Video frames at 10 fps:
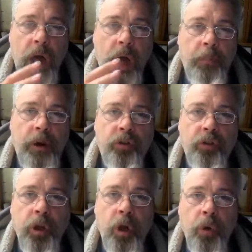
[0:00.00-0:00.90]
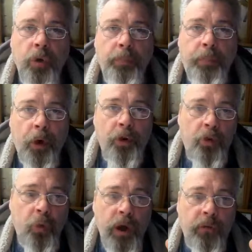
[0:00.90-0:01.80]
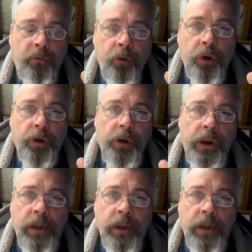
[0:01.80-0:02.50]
How much load per square foot